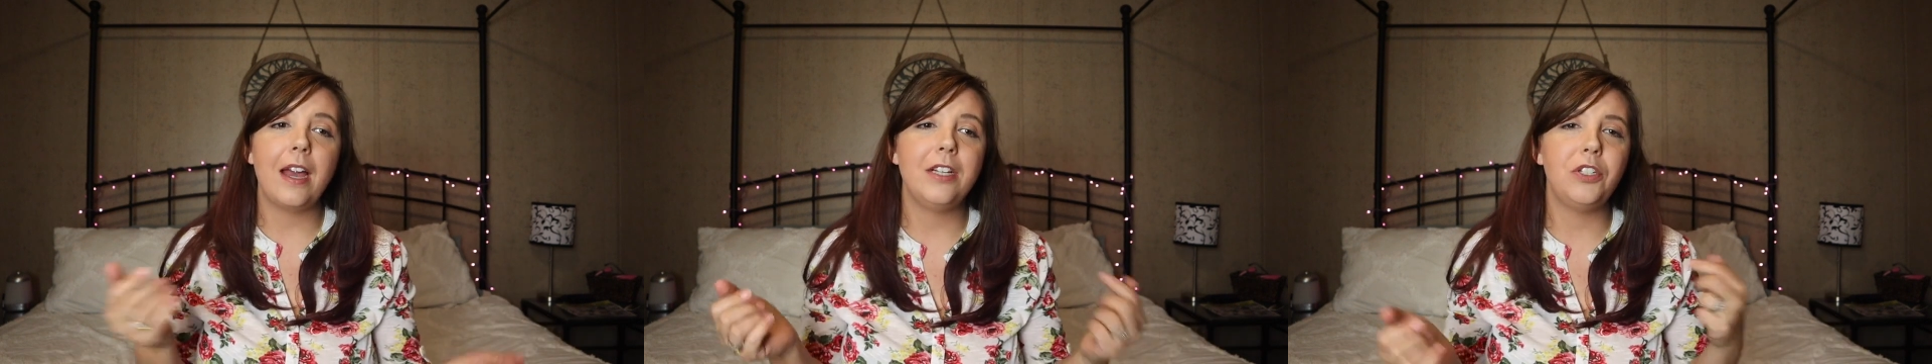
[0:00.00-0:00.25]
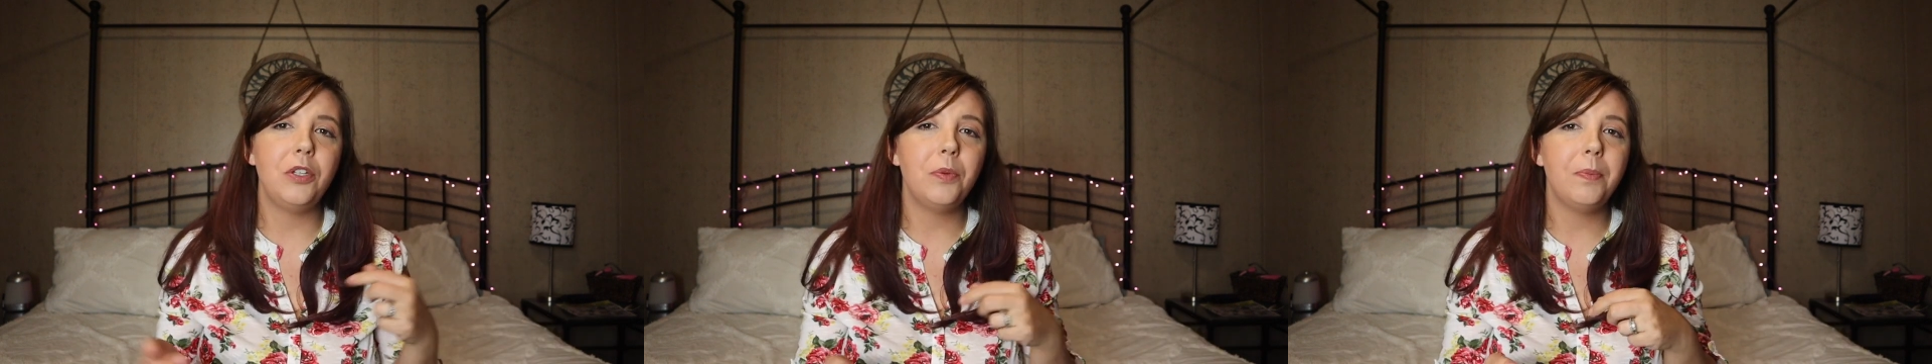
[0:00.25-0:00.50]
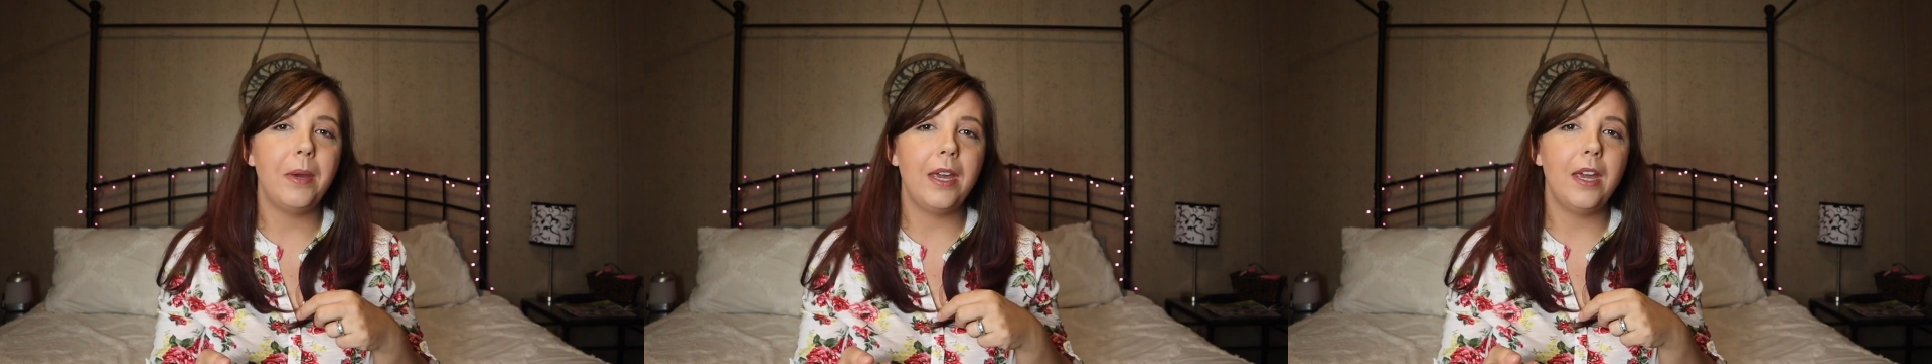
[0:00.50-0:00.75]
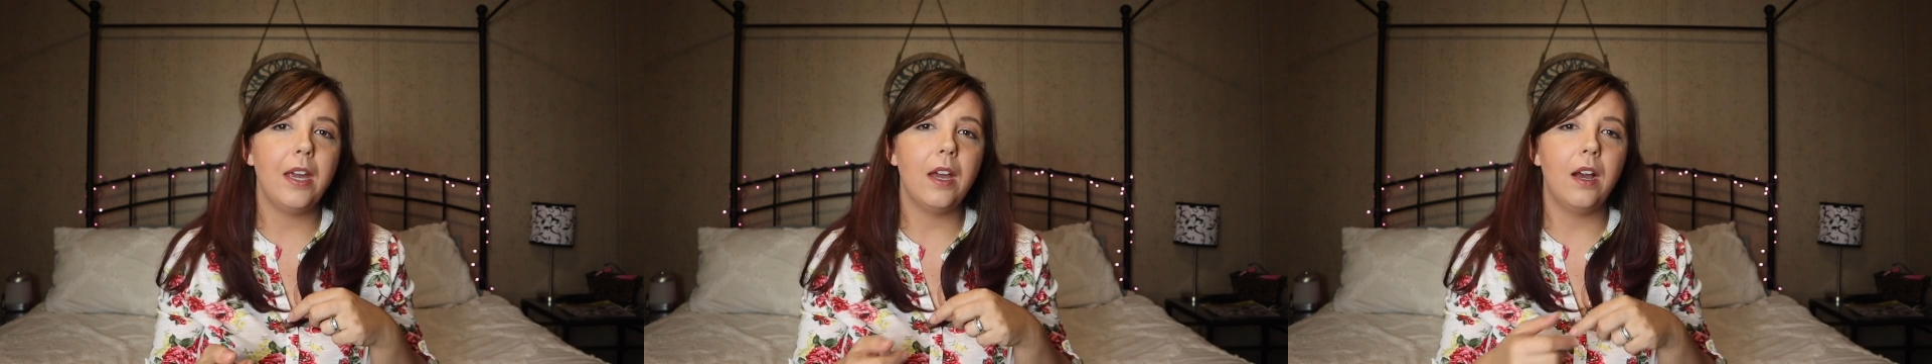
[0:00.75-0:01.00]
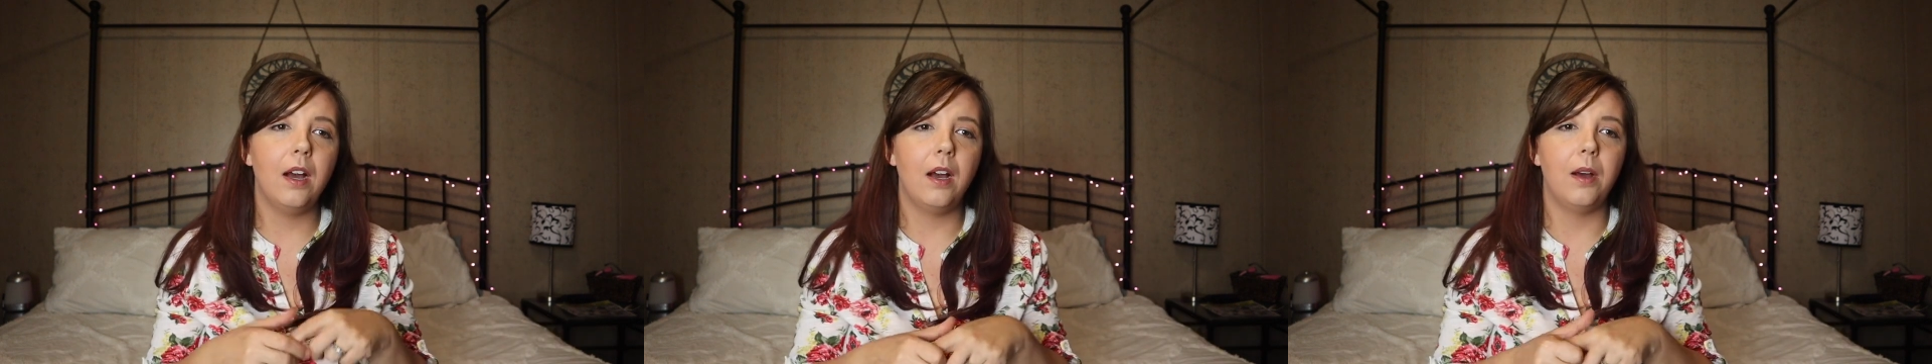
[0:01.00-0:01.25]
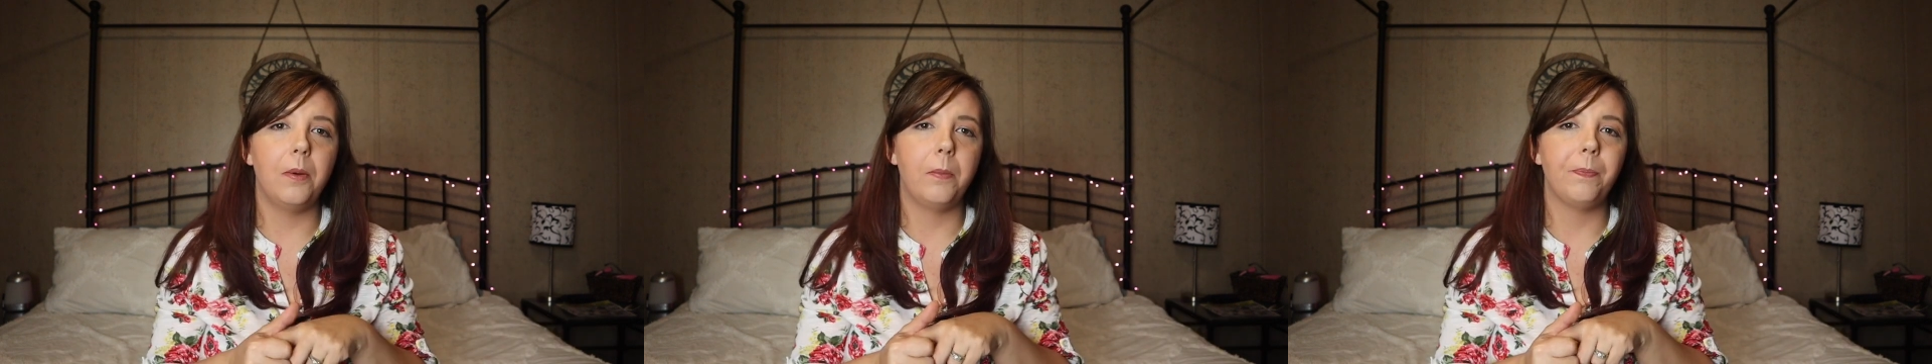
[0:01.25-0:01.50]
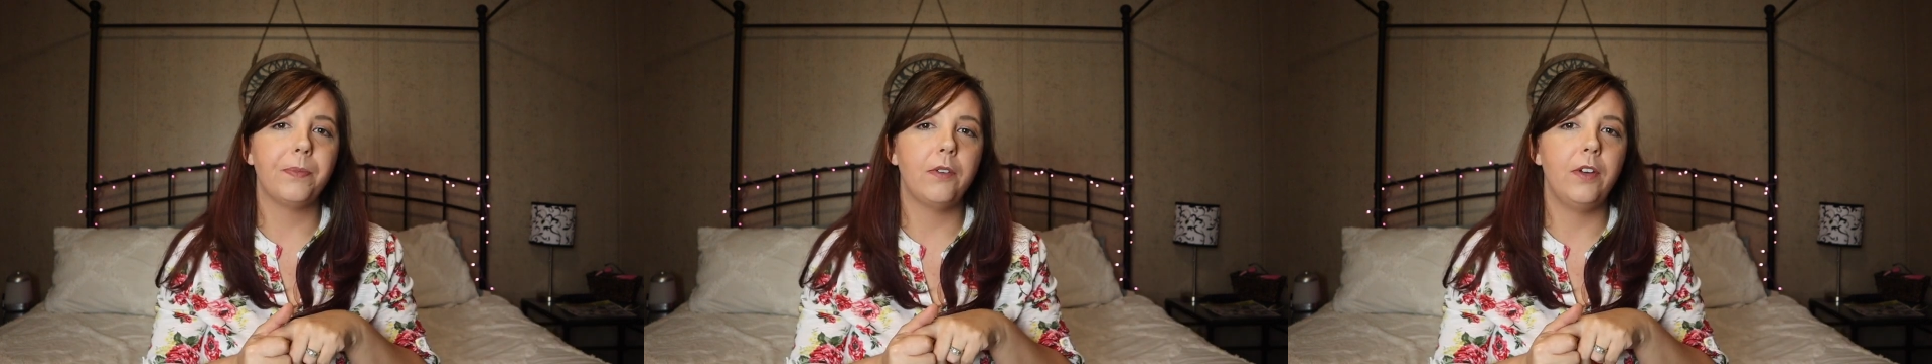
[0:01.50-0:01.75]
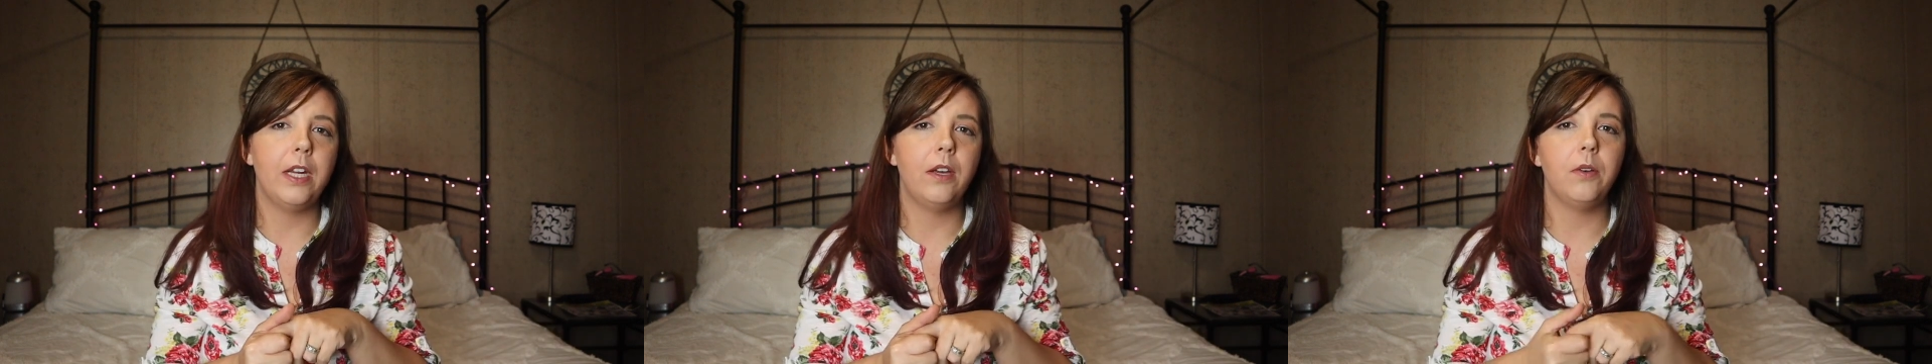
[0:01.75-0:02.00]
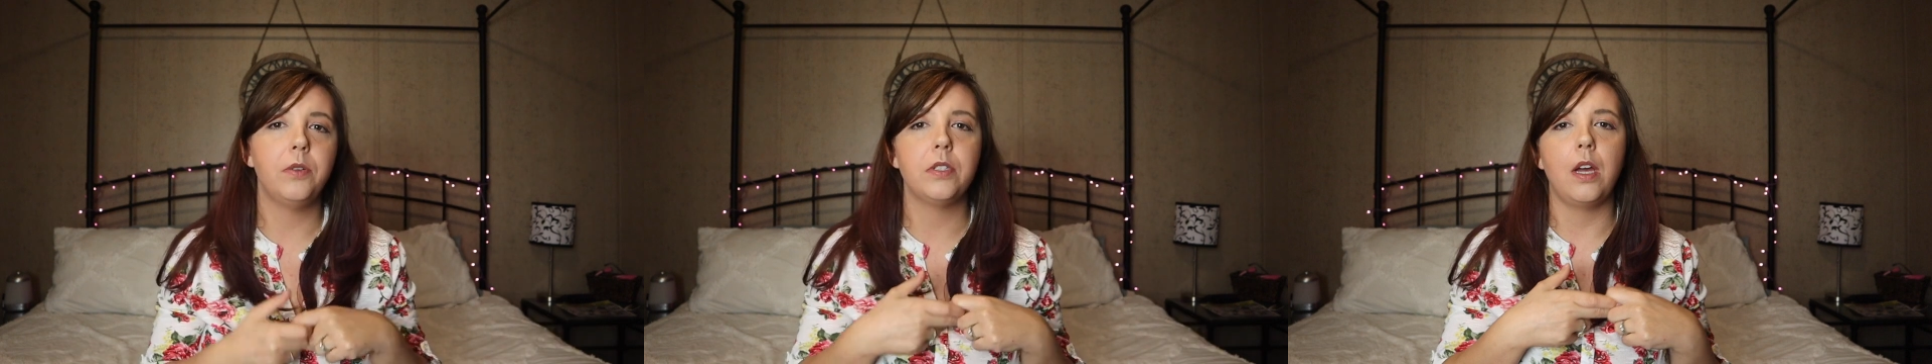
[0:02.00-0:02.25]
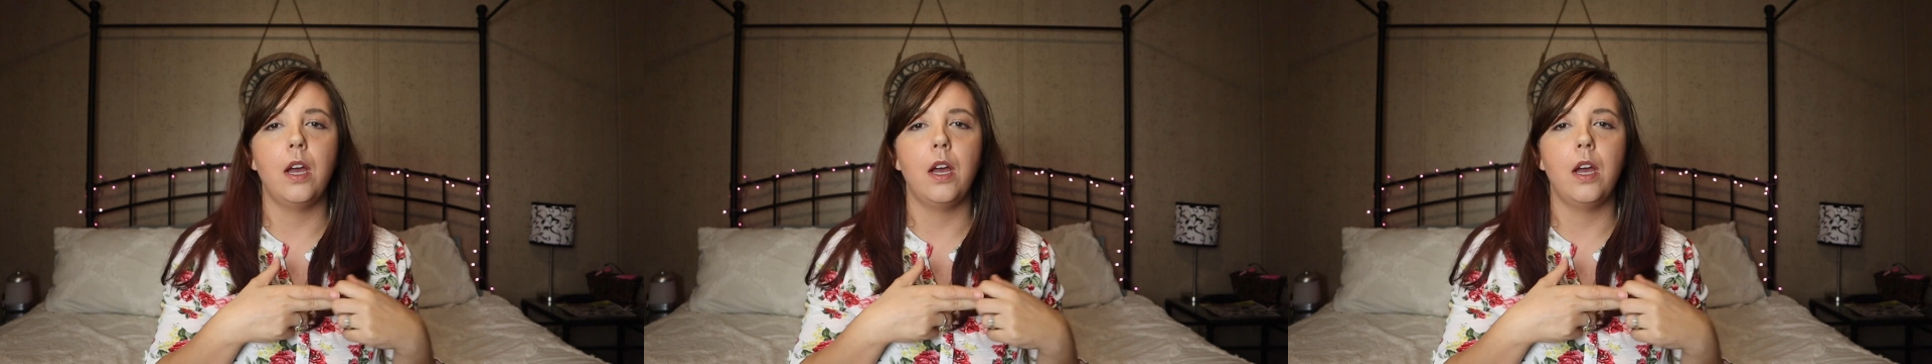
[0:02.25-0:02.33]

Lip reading: I do make videos